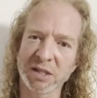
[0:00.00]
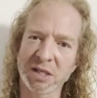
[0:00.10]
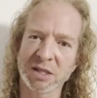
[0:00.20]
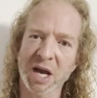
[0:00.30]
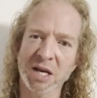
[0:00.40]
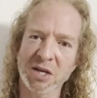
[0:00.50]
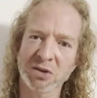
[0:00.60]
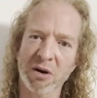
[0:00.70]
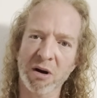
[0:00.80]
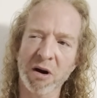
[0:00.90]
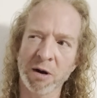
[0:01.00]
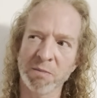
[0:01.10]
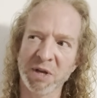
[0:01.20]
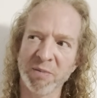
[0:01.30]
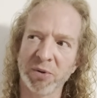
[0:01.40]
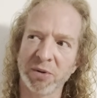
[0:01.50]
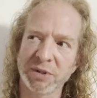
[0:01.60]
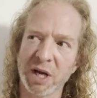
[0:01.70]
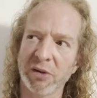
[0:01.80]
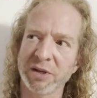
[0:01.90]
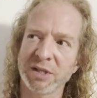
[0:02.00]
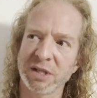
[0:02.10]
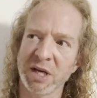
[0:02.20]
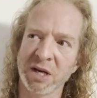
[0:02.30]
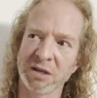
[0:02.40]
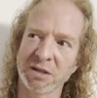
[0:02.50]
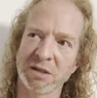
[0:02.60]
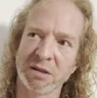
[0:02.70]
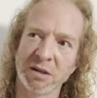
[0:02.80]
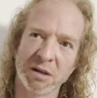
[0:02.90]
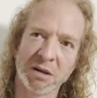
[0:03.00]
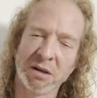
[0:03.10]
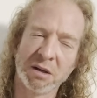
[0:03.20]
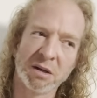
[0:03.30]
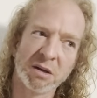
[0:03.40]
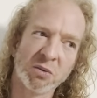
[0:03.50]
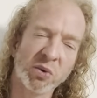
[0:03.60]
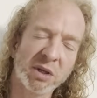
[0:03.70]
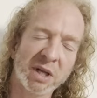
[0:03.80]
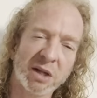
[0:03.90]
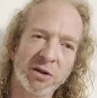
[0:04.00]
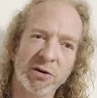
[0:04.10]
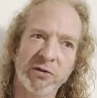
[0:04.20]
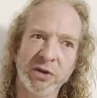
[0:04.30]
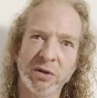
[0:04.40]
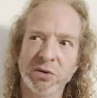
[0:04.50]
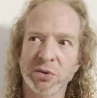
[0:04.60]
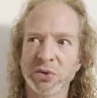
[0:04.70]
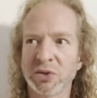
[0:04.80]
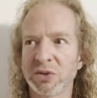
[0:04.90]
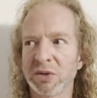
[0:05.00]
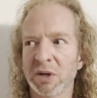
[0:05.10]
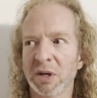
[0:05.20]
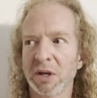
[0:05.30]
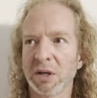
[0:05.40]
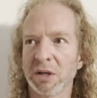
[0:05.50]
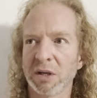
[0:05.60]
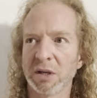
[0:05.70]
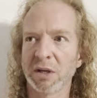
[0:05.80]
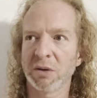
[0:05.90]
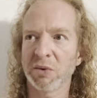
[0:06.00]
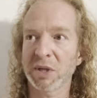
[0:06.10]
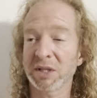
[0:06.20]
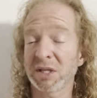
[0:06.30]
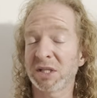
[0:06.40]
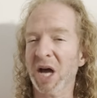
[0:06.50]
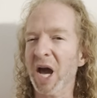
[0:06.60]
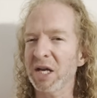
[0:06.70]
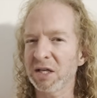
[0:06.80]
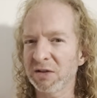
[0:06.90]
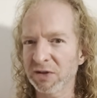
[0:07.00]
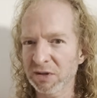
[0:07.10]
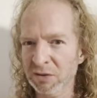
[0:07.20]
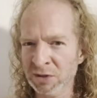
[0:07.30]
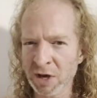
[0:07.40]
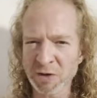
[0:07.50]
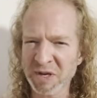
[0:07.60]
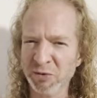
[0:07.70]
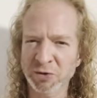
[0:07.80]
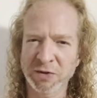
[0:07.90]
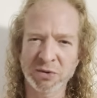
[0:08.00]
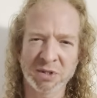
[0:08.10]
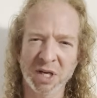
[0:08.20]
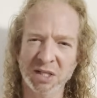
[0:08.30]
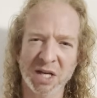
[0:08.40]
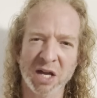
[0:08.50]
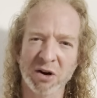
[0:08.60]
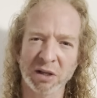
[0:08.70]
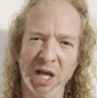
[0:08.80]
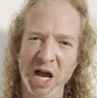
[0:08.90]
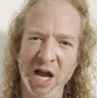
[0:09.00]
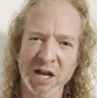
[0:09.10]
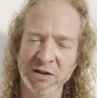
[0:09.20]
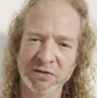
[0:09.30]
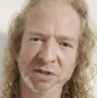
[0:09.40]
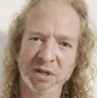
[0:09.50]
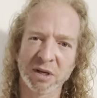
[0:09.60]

Society is hard, and people tell us things, and we let their views, we let society's views and other people's views dictate our lives.